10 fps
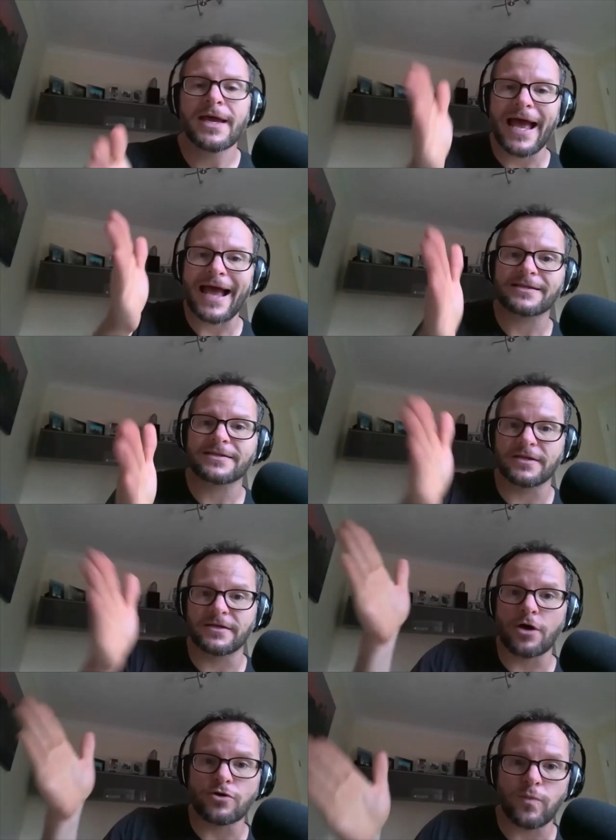as to
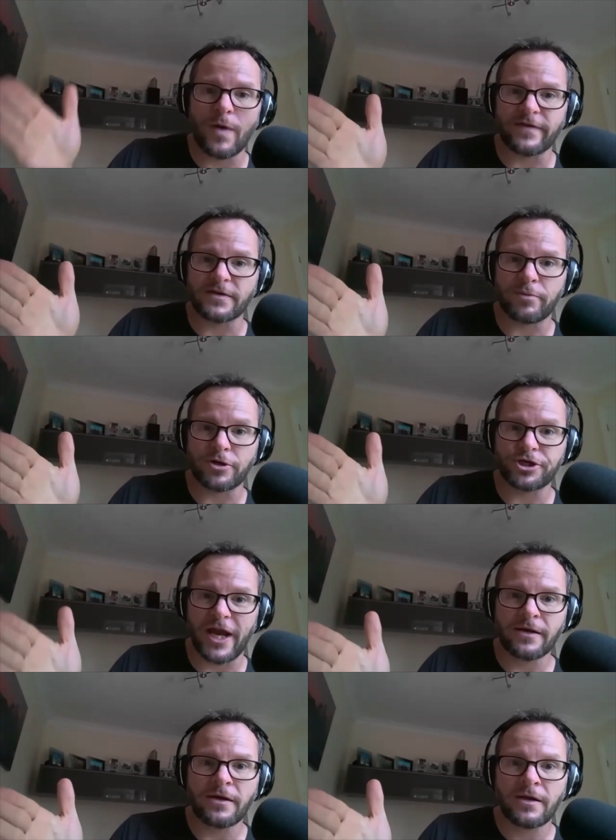know whether to push in.